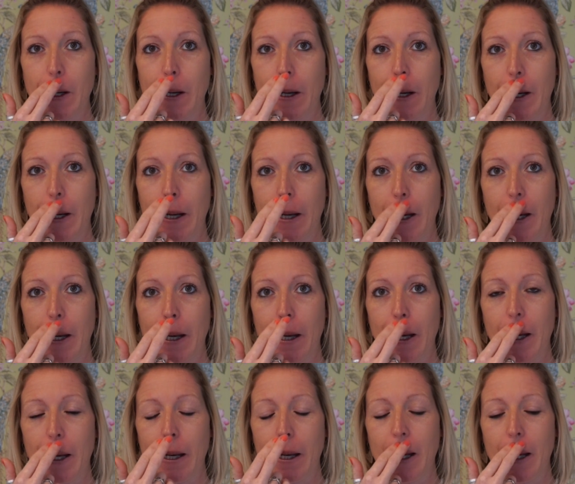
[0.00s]

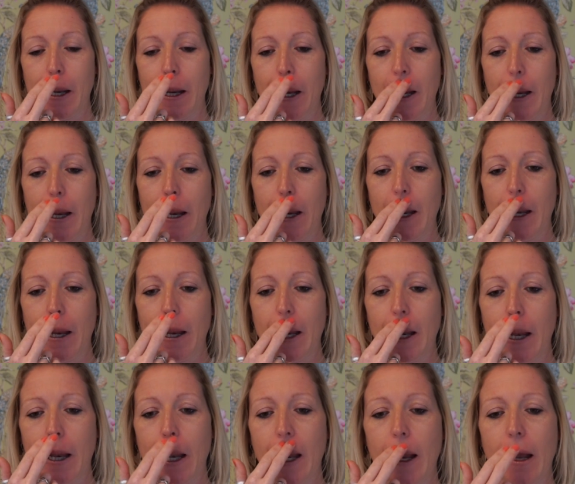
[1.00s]

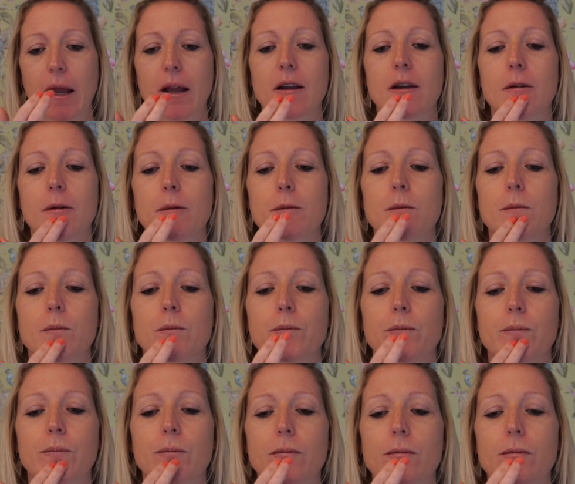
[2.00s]
(no one is talking)